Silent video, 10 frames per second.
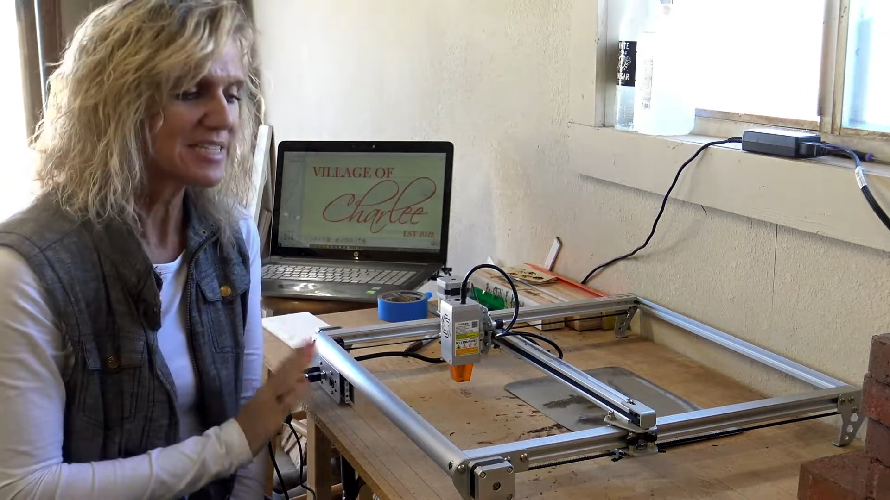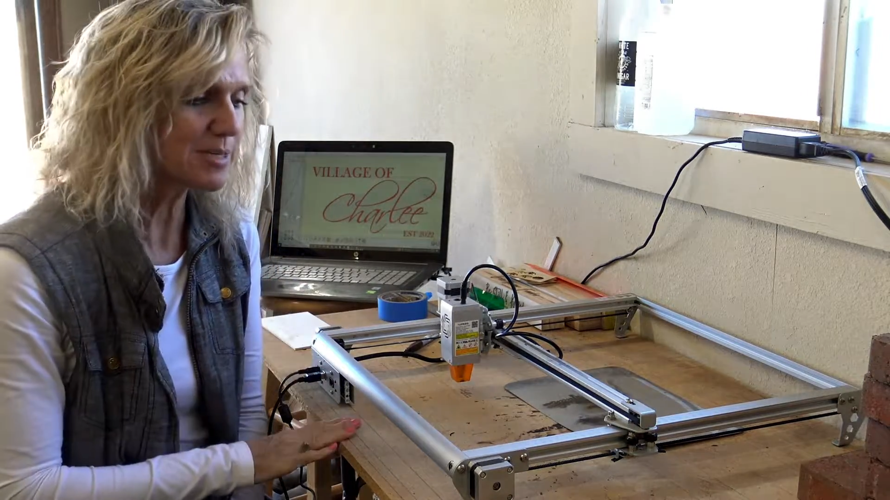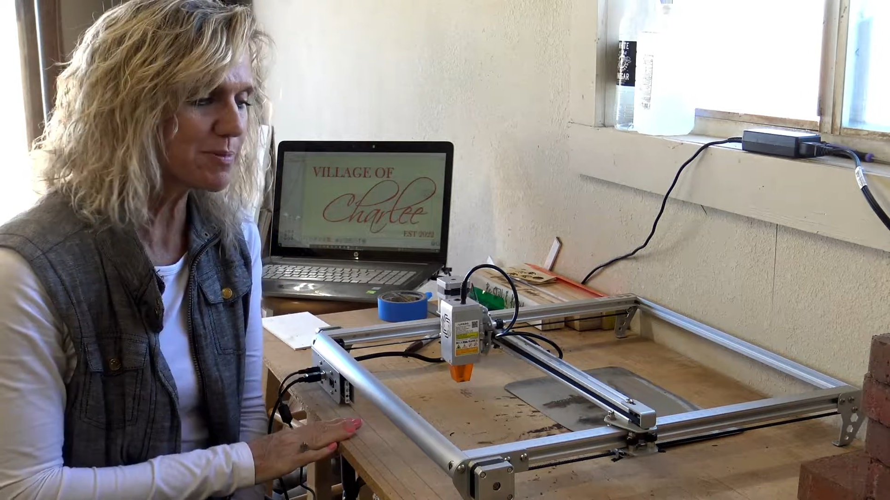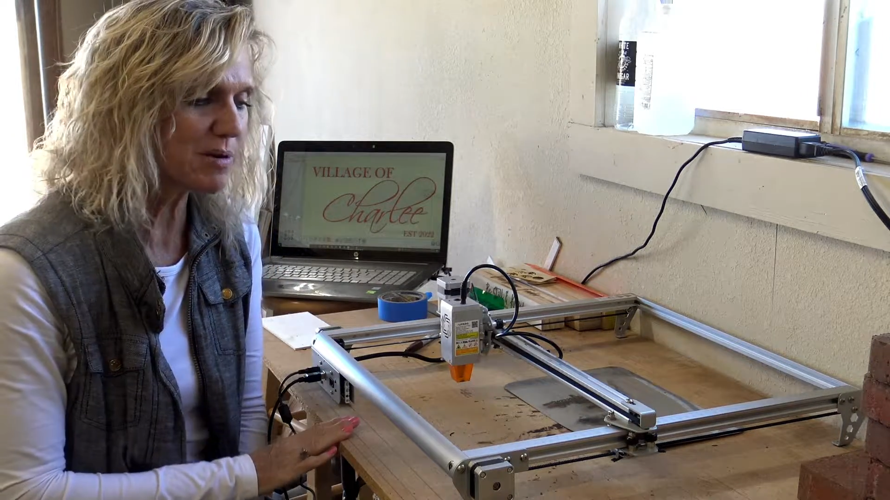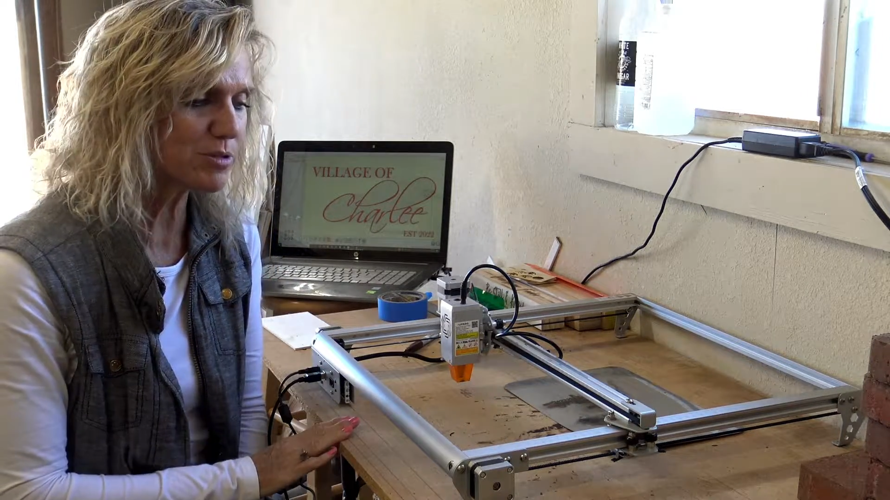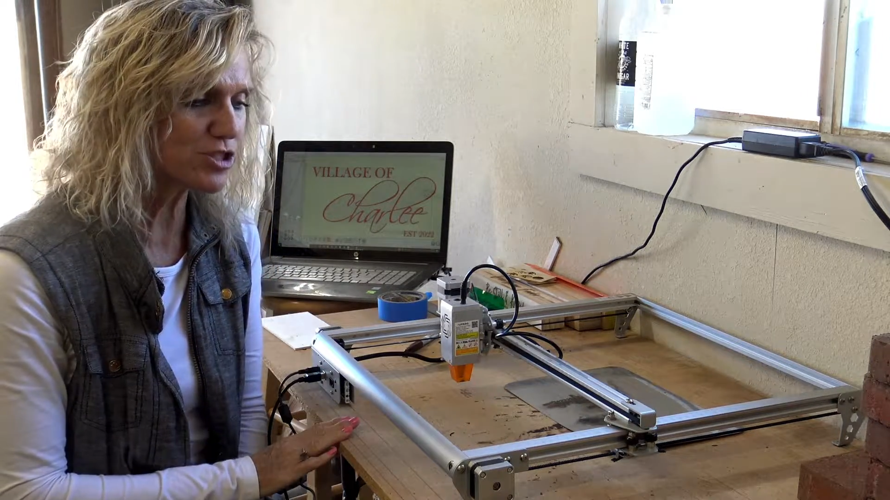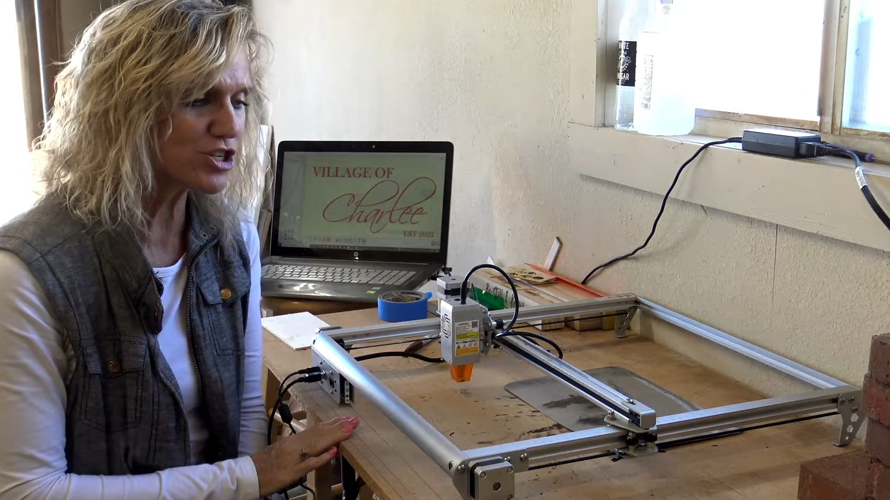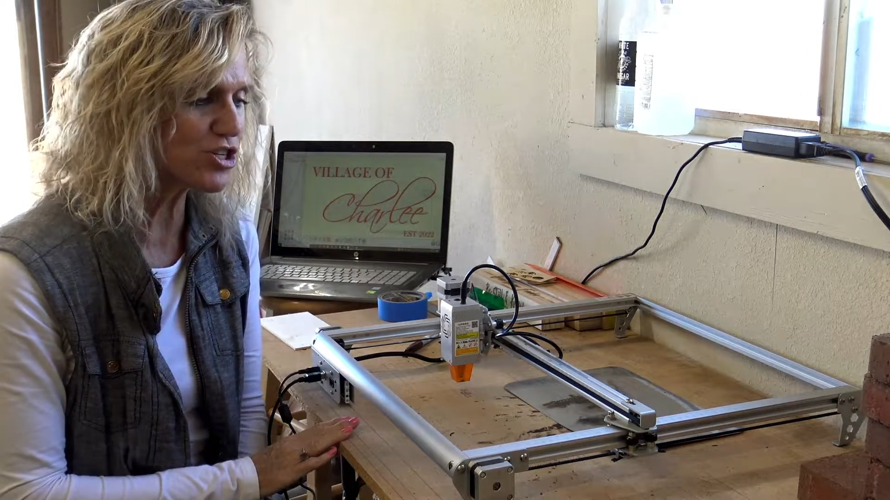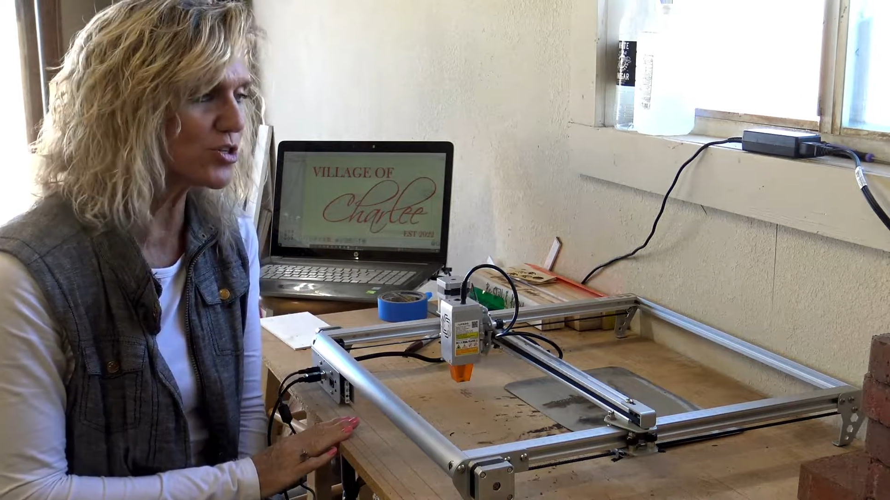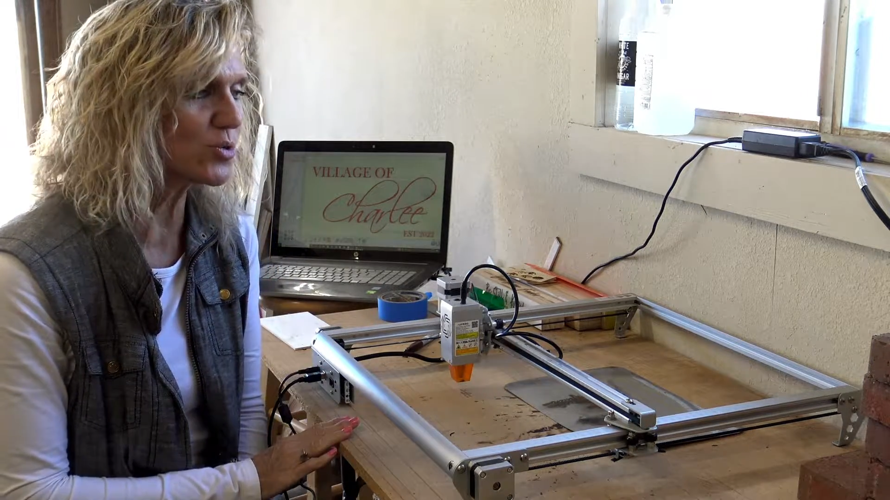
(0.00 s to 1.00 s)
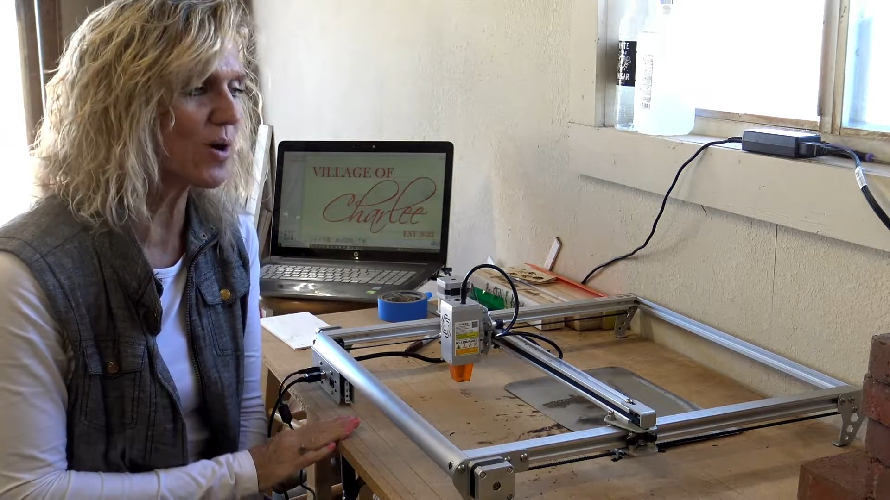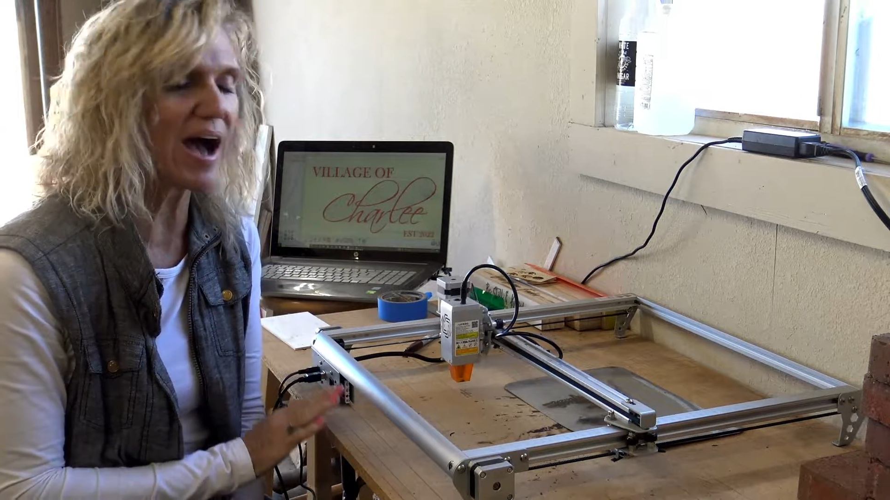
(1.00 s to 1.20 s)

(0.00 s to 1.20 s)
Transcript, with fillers: Tip number two,